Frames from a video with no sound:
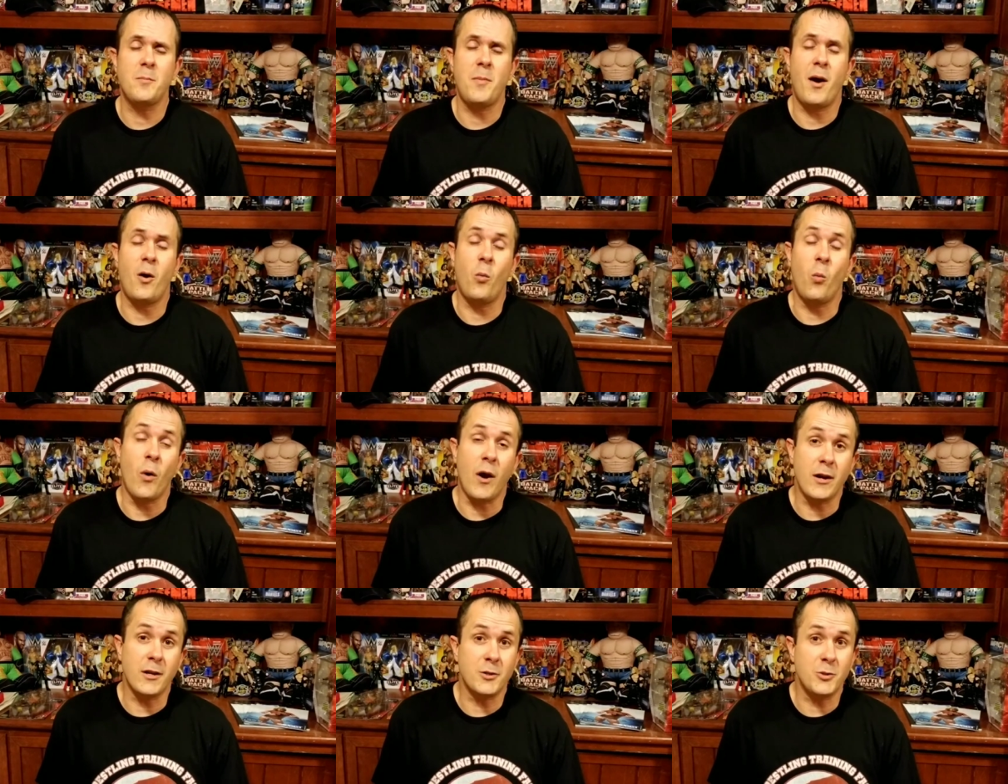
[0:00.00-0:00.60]
about
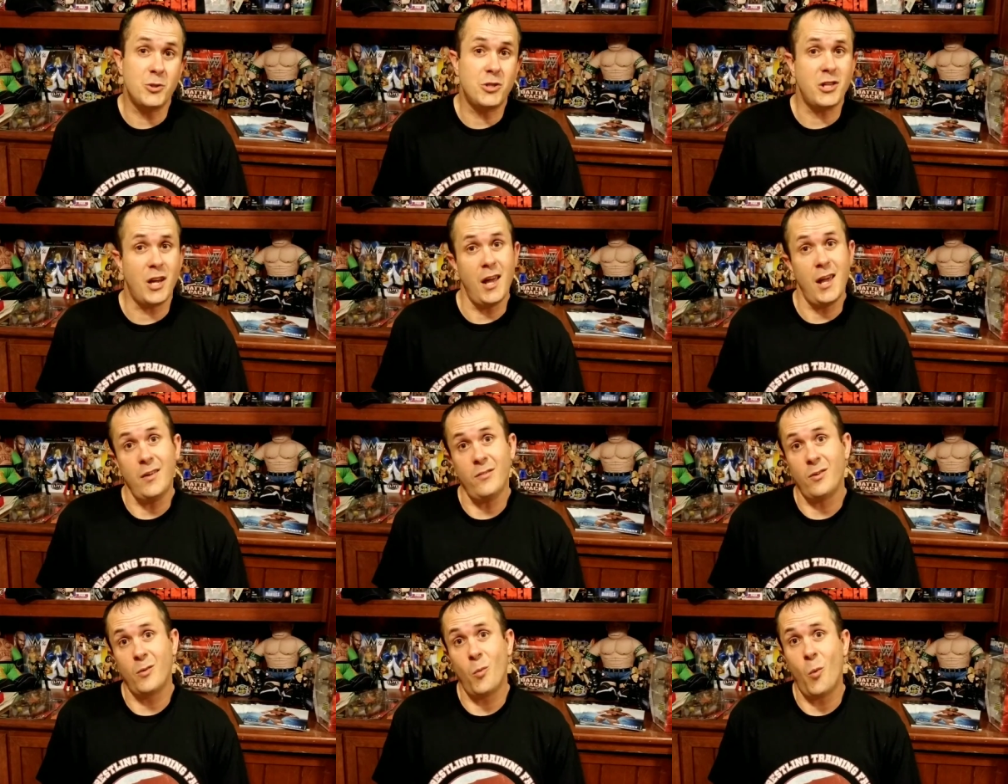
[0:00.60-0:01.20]
where you
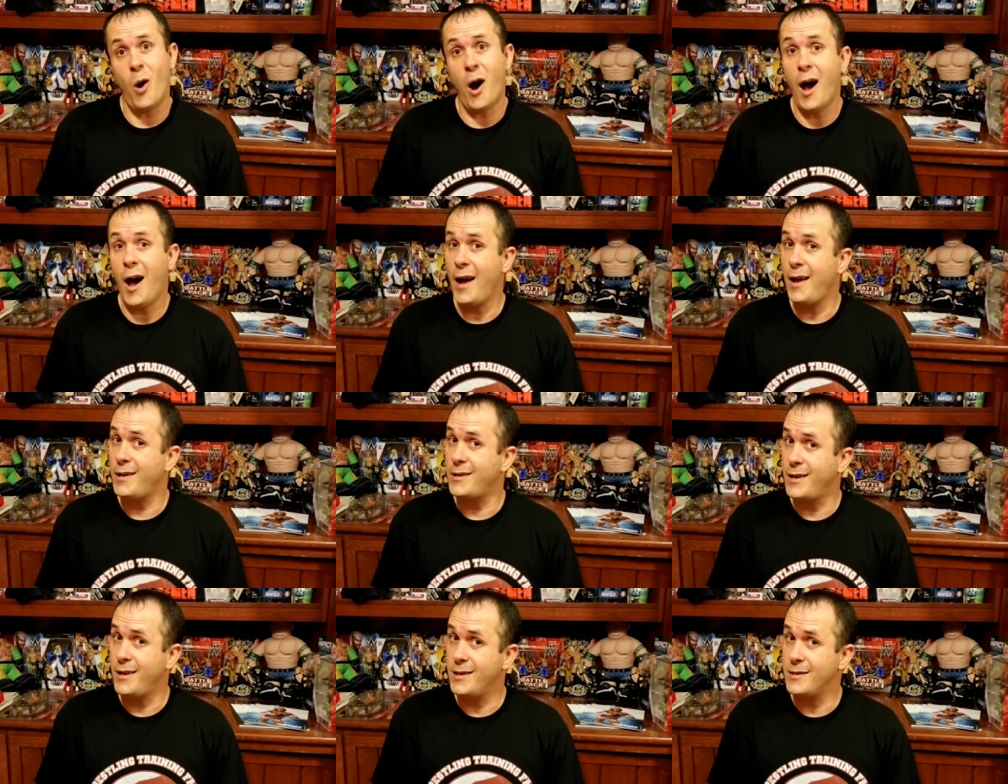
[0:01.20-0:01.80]
shave and
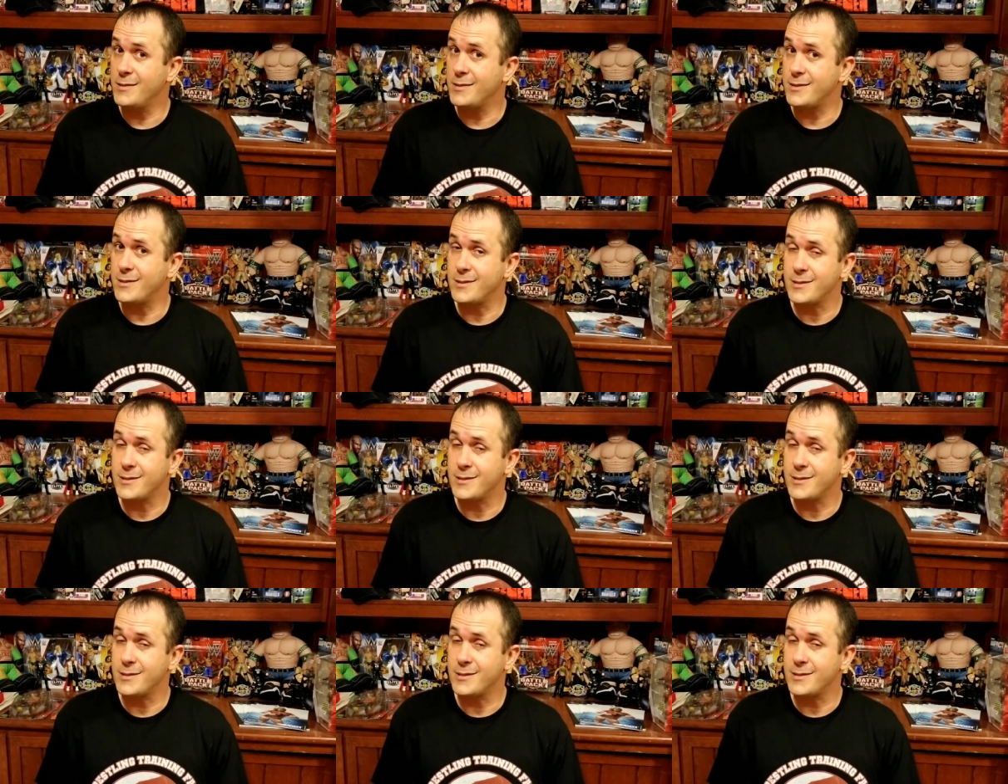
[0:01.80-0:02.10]
why and hints